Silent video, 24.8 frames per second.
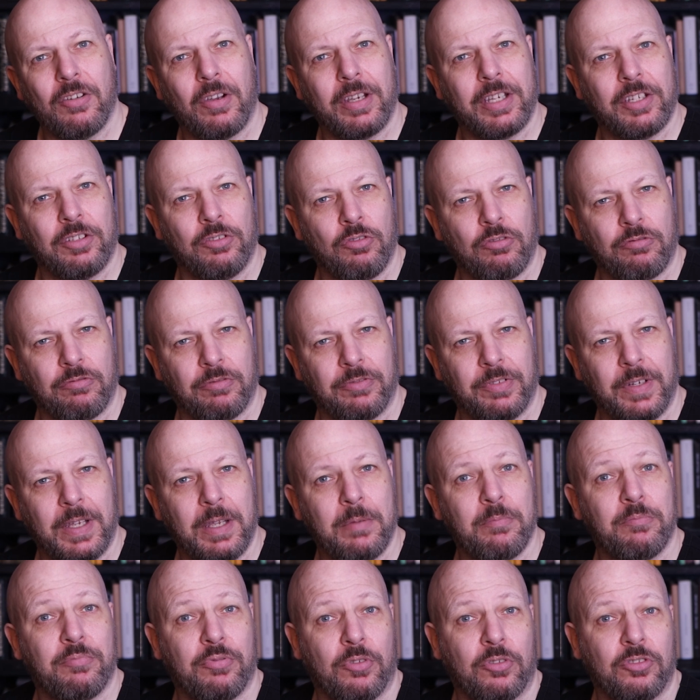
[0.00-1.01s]

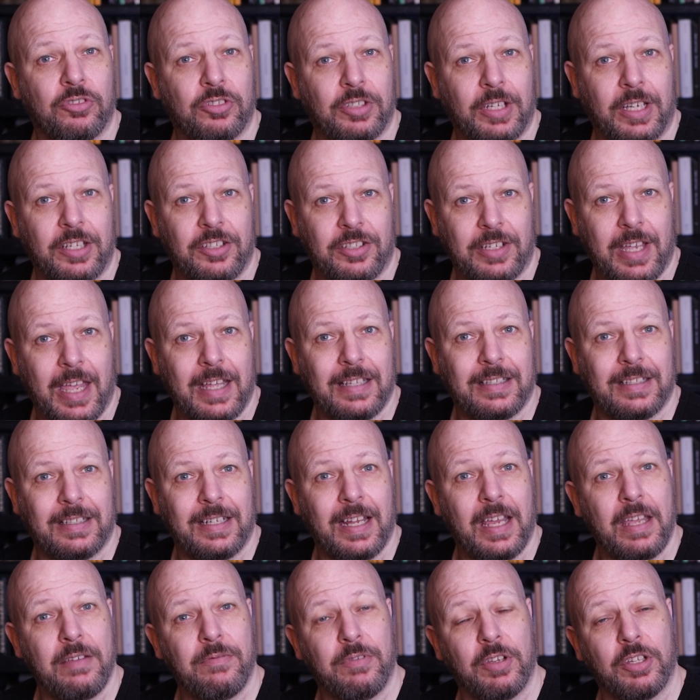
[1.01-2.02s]
iconography in Bronze Age
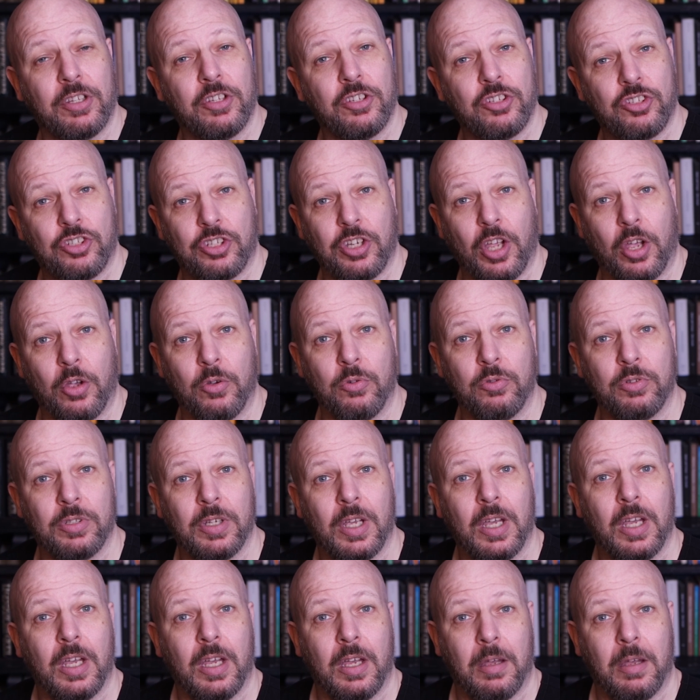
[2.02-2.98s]
Scandinavia that shows